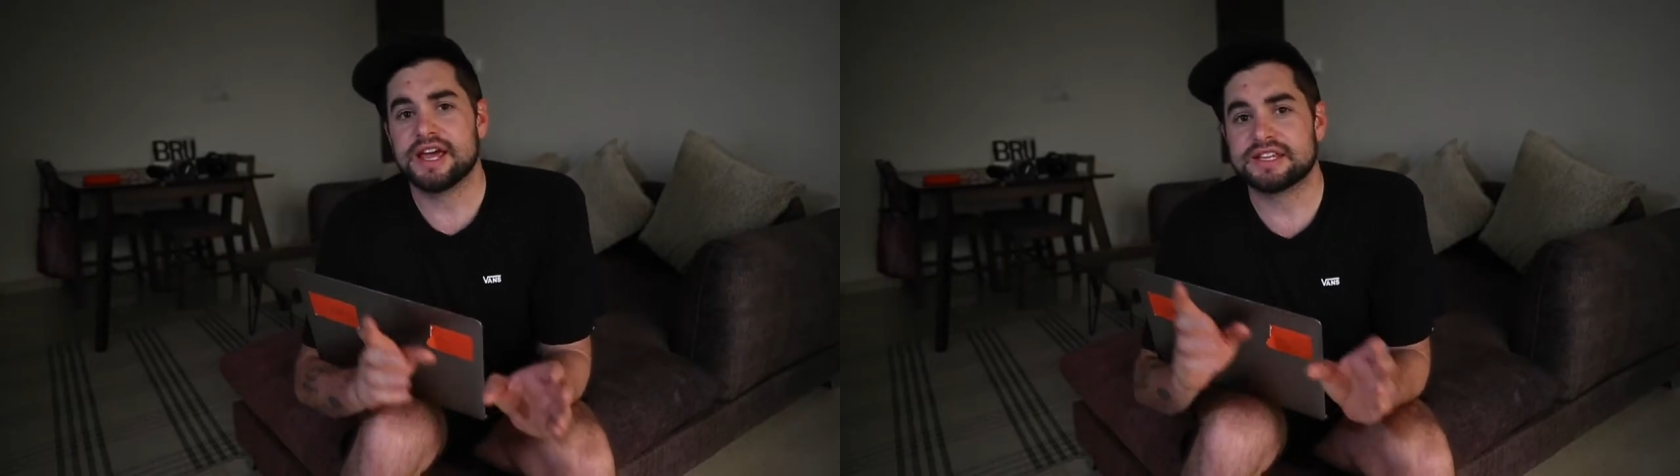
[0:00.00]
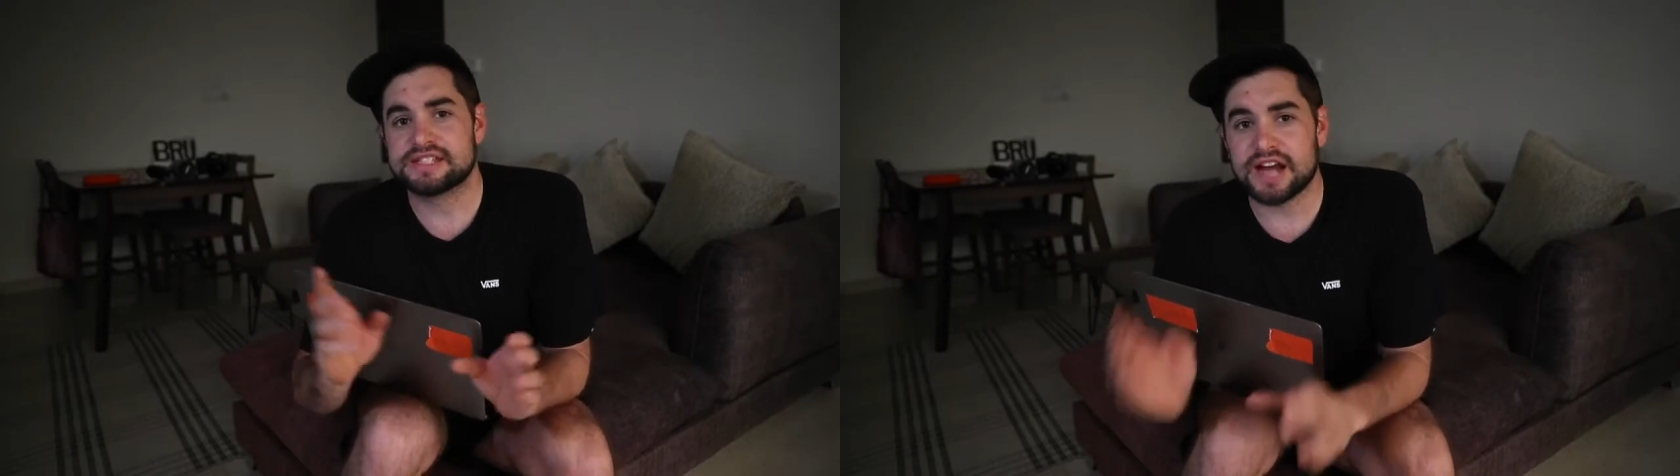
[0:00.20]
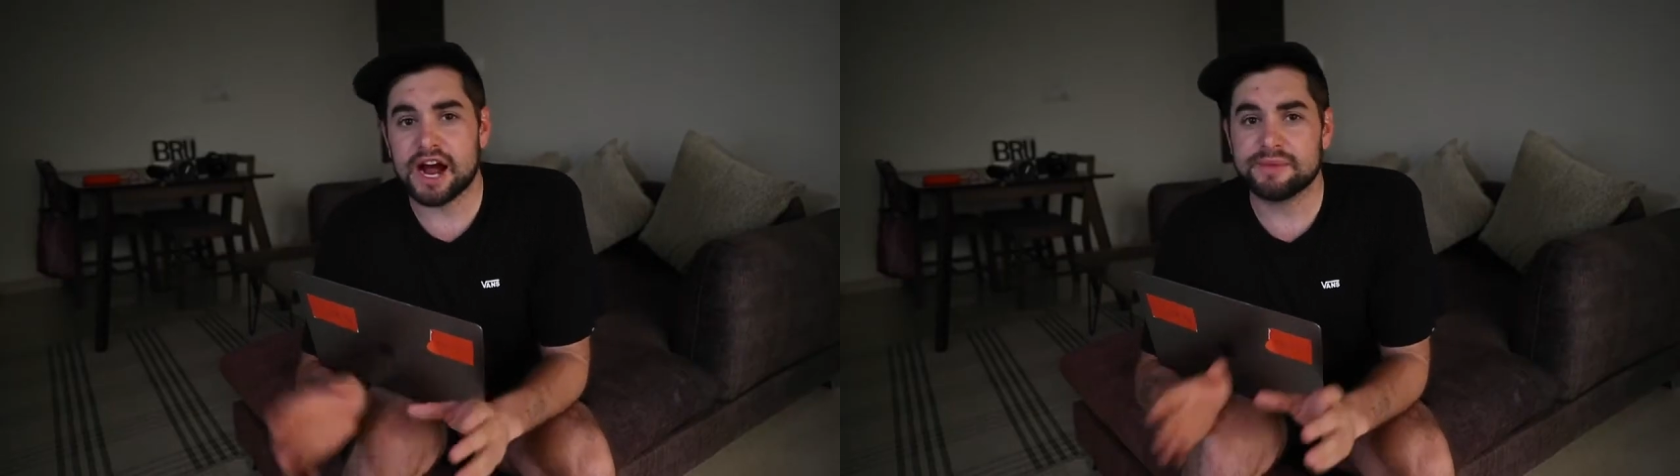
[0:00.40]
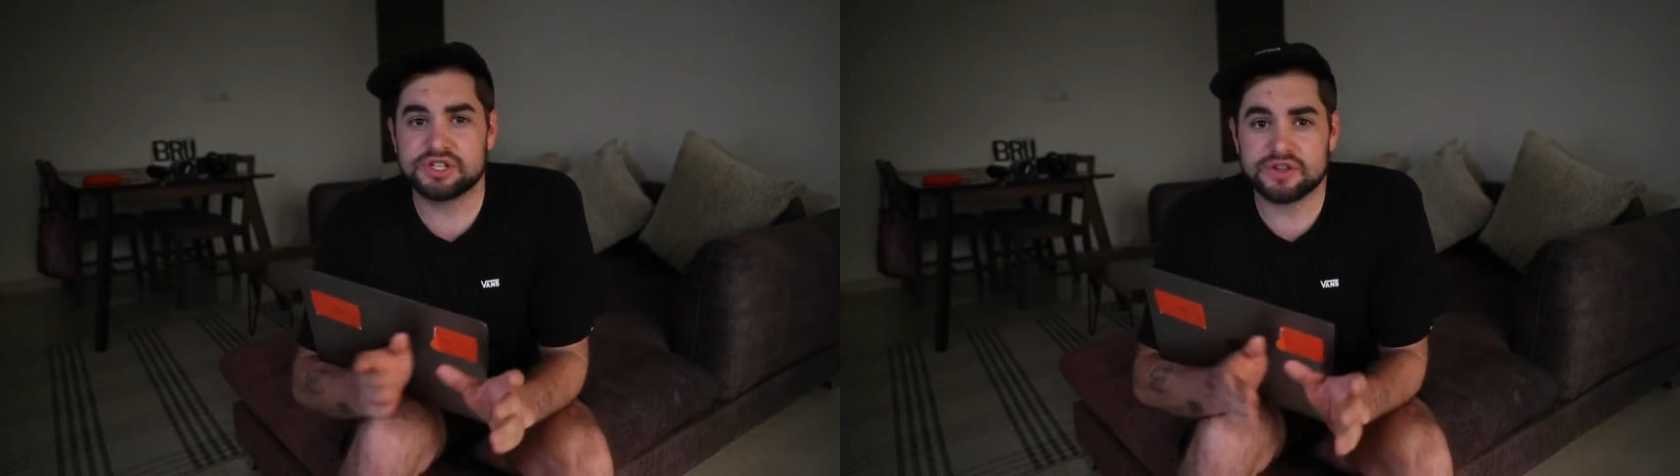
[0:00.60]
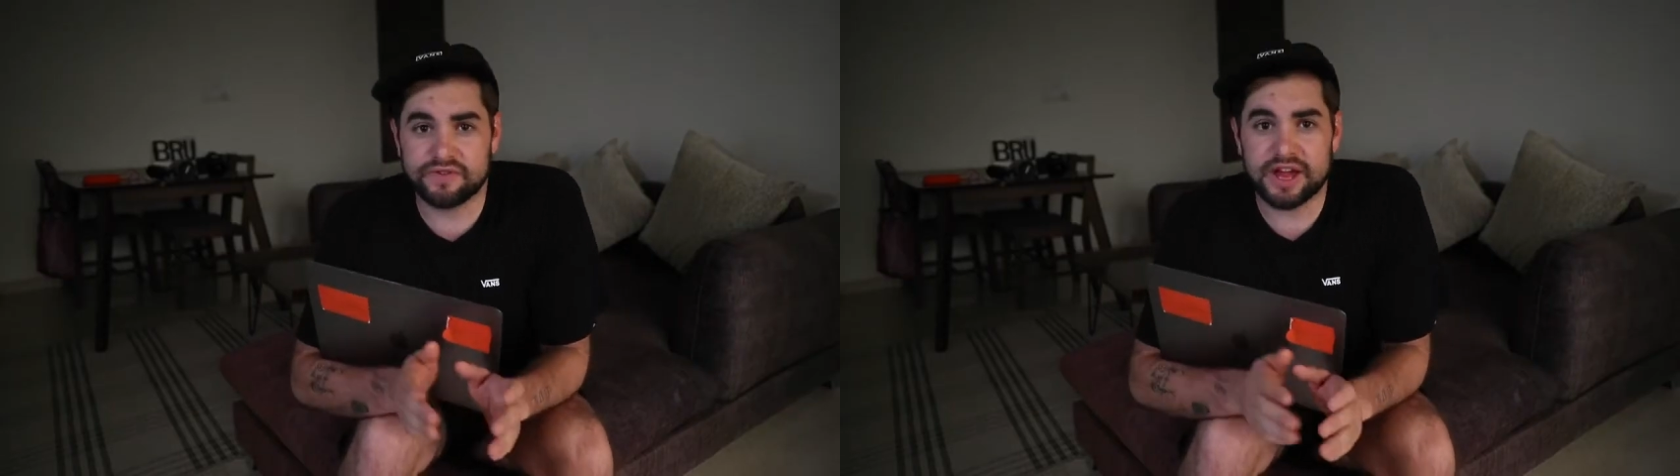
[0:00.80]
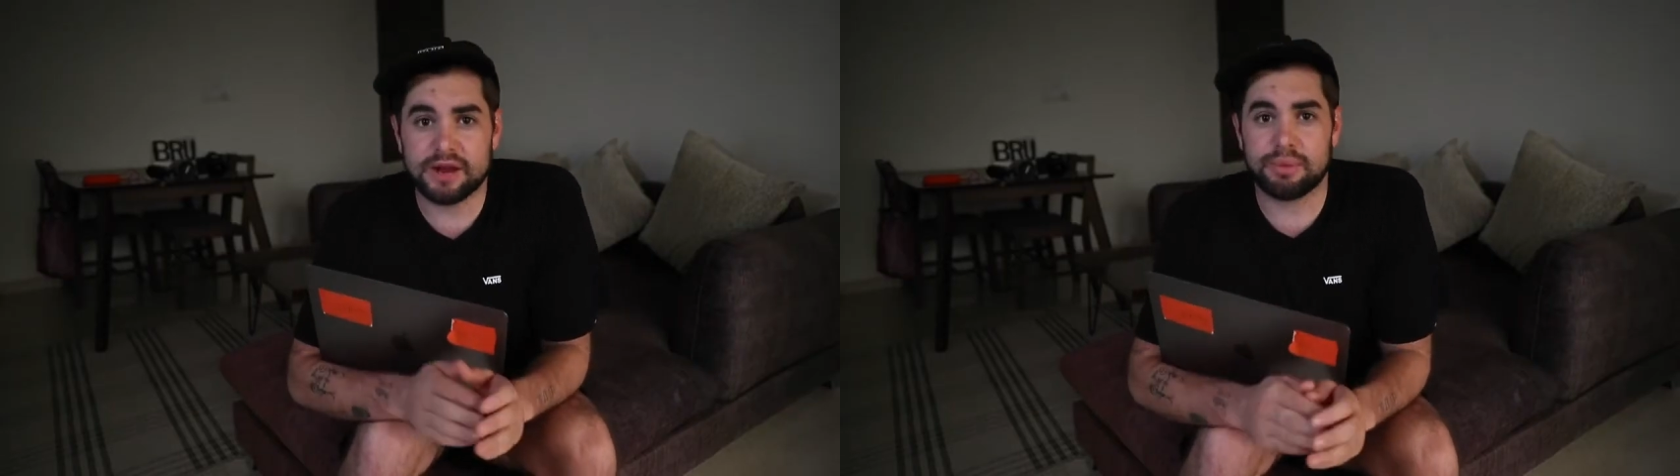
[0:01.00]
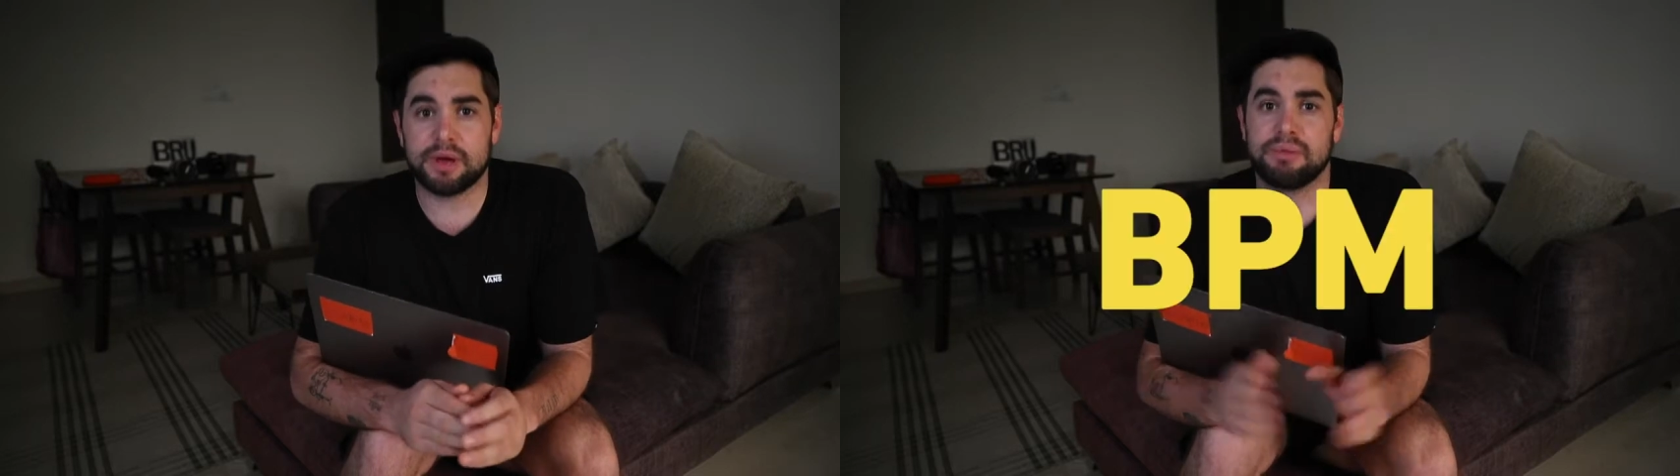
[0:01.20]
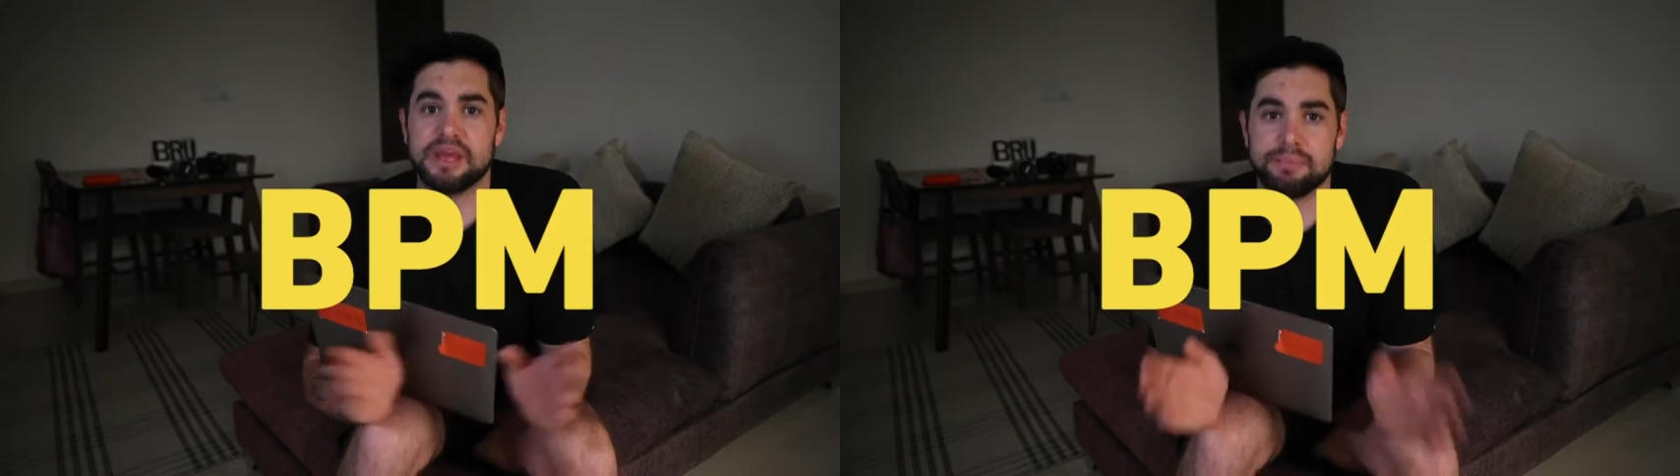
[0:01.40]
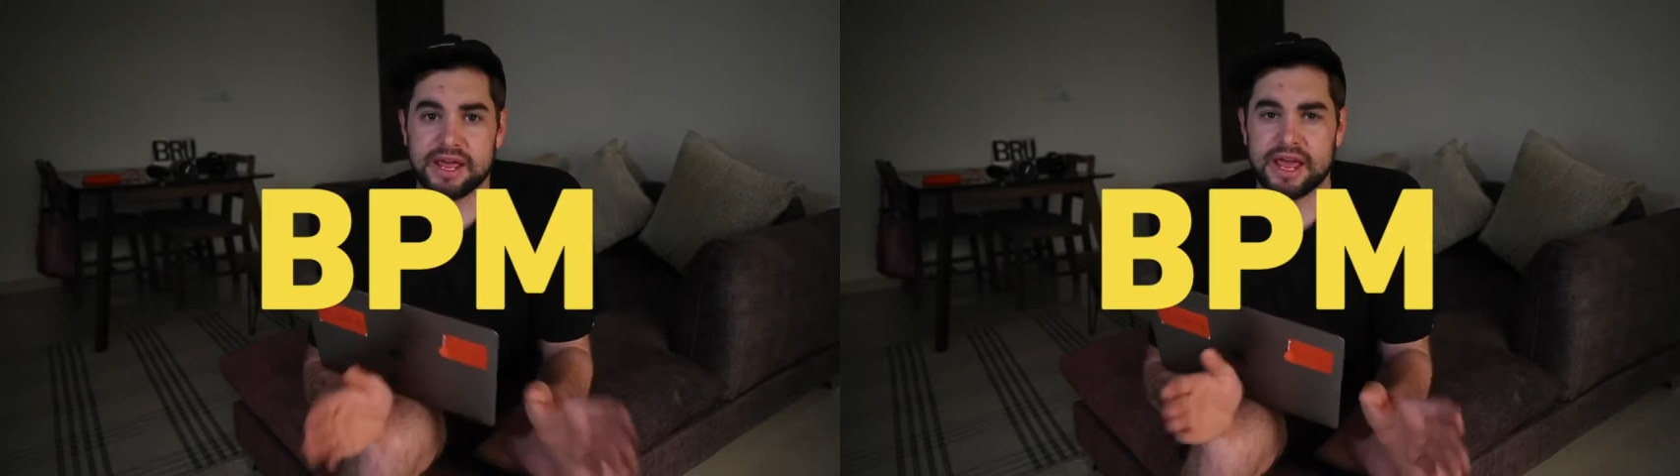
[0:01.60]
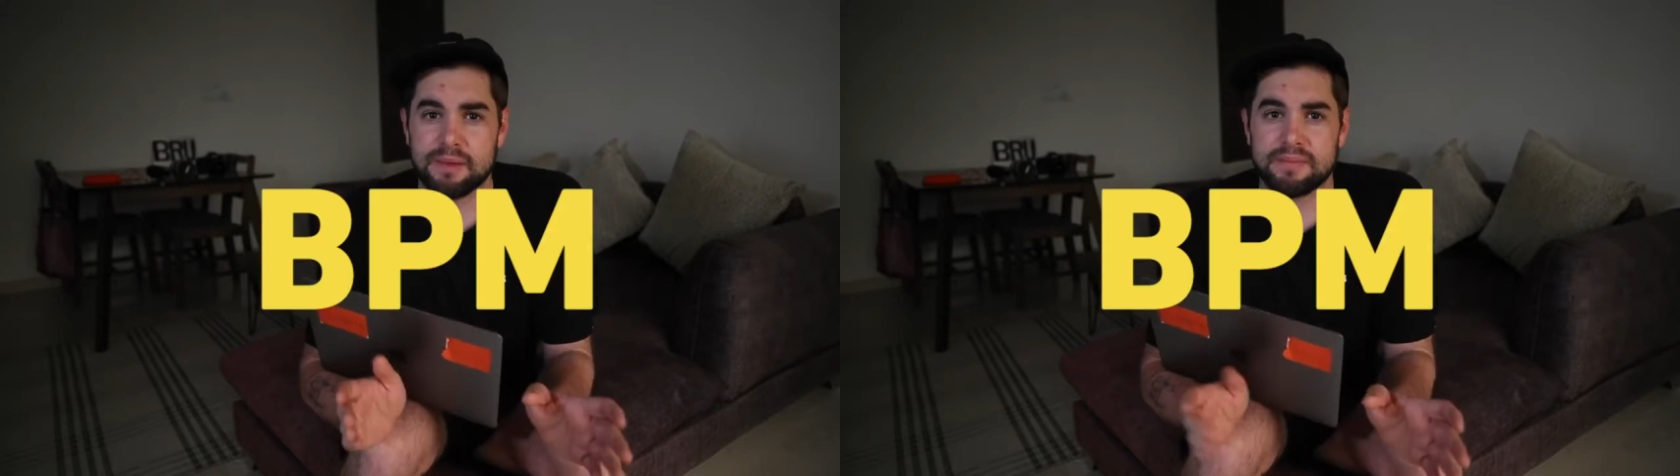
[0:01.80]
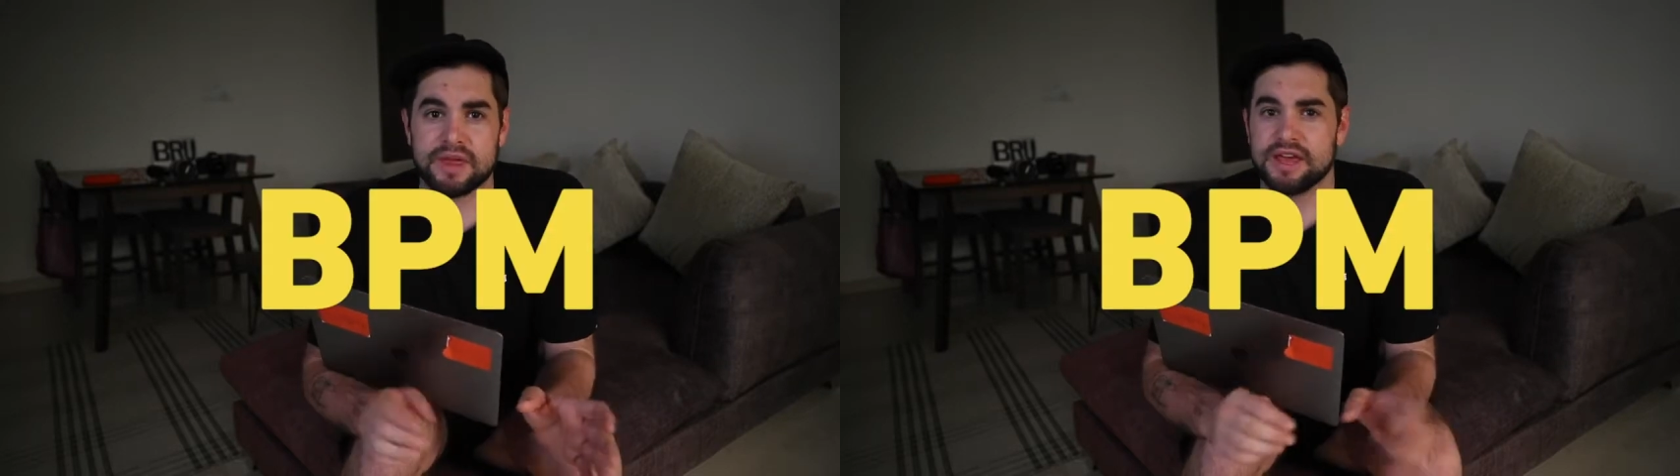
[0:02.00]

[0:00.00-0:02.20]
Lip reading: it's time to develop a BPM.